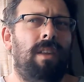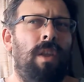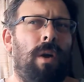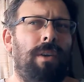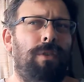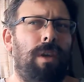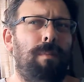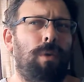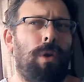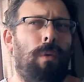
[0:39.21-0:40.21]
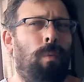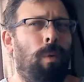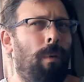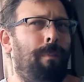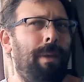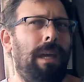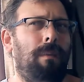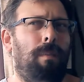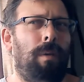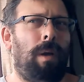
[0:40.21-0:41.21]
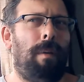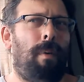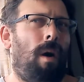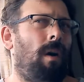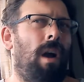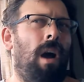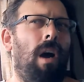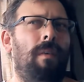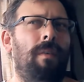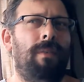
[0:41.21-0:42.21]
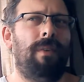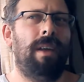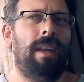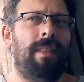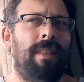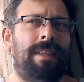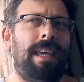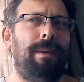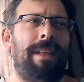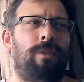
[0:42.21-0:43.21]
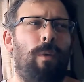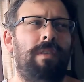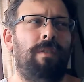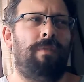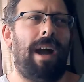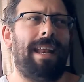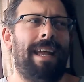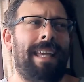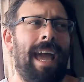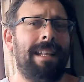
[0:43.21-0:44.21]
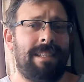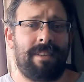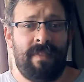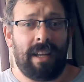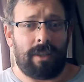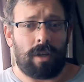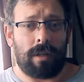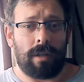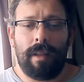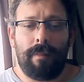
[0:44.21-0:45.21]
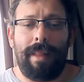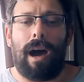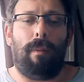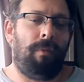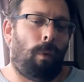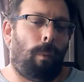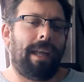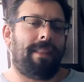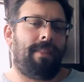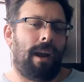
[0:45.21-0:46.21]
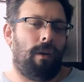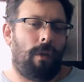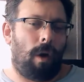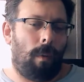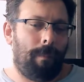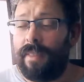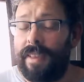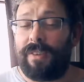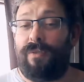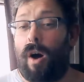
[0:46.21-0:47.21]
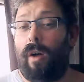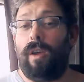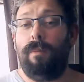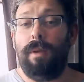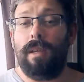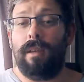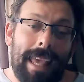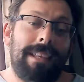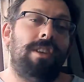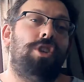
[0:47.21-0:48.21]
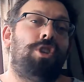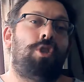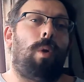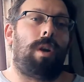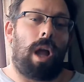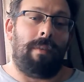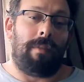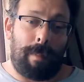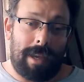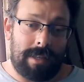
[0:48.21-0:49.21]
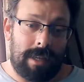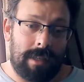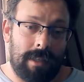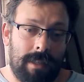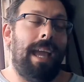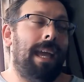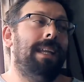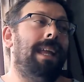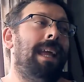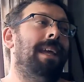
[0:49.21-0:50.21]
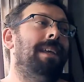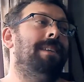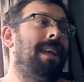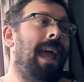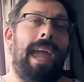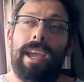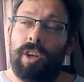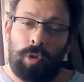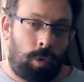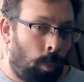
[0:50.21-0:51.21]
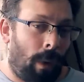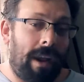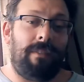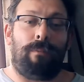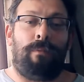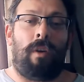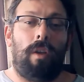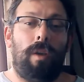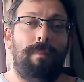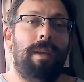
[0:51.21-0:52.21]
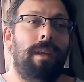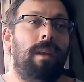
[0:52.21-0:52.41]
Kazuki Muto will become part of the team that's going to fight against Victor. Now, before we get to there though, this volume isn't short of amazing. It is a great volume.